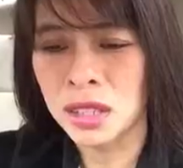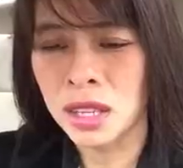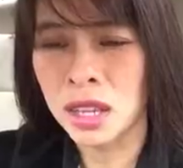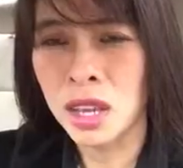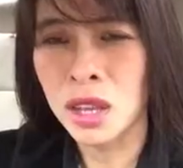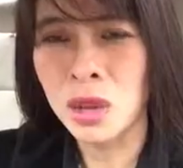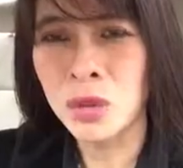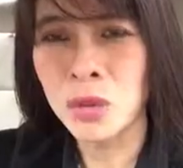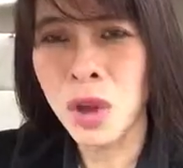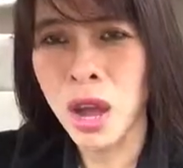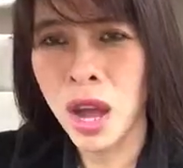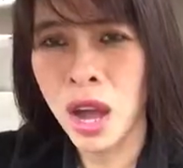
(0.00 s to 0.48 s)

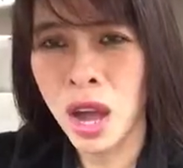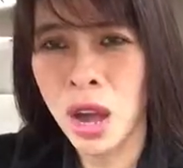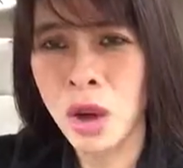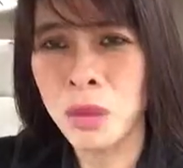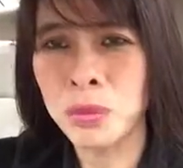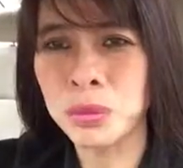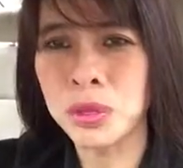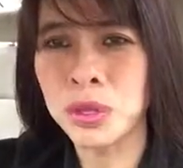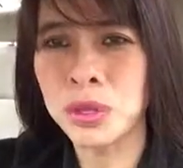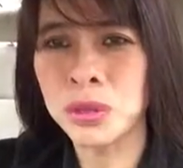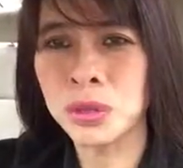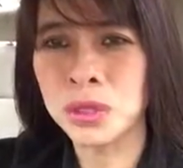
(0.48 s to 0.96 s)
He will
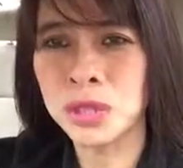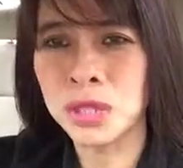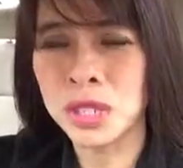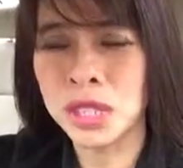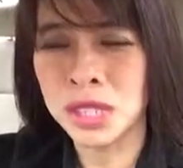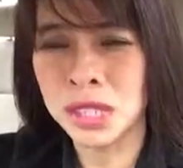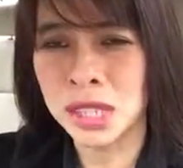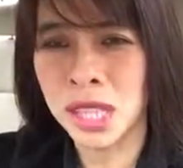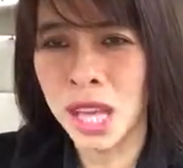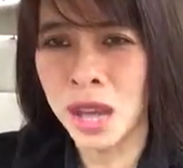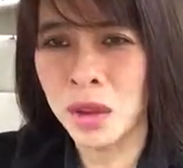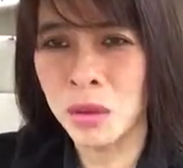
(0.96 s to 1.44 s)
help you to
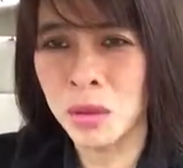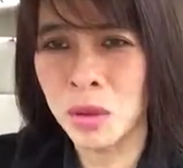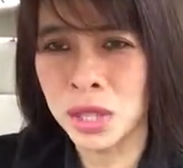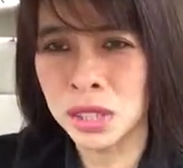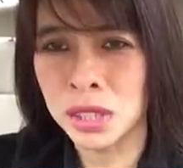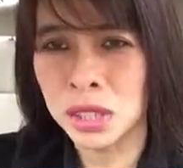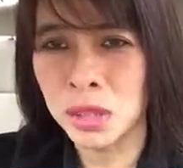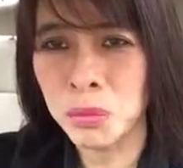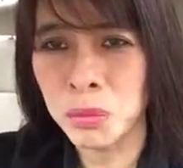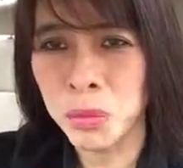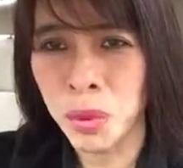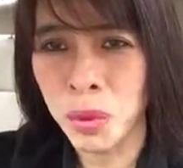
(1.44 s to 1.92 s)
decide
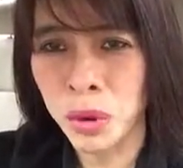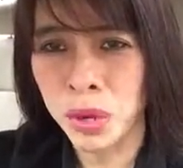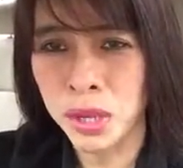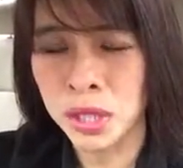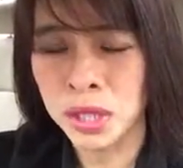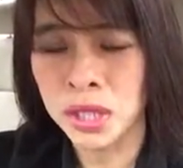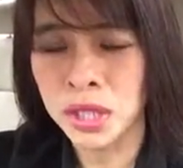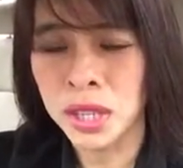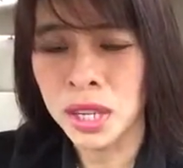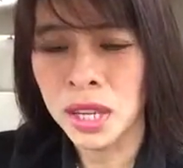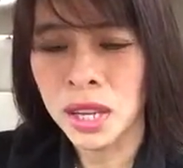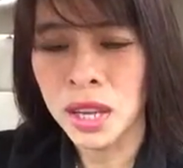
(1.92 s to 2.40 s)
what's
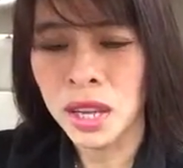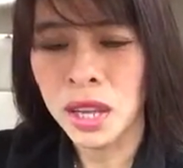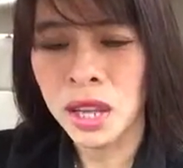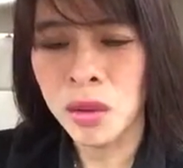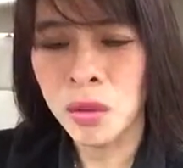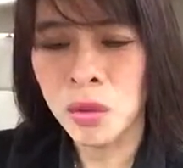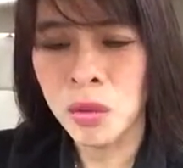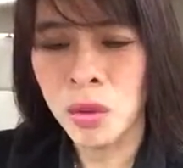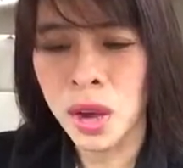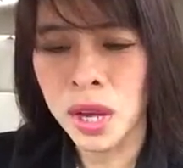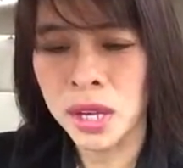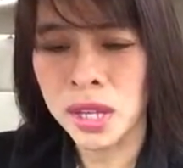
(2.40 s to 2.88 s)
important
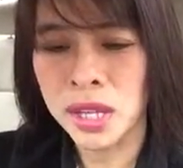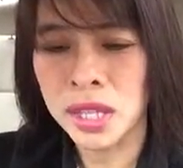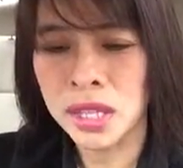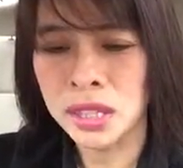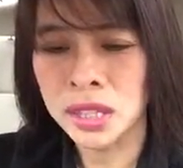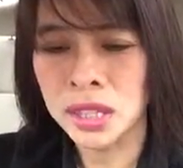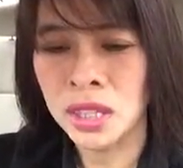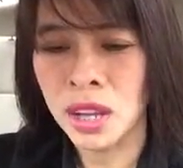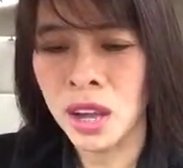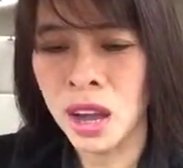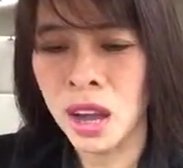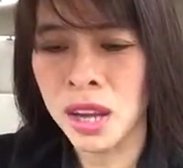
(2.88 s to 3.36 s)
and what
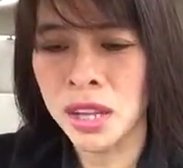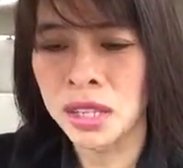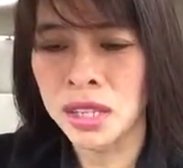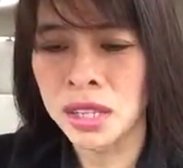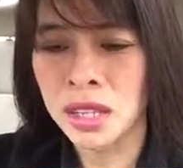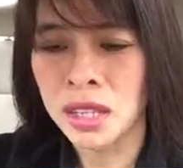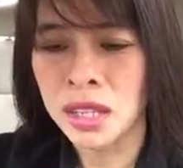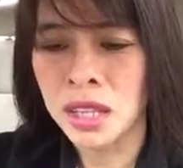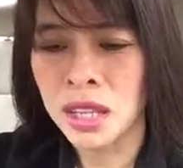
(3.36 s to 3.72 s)
is not.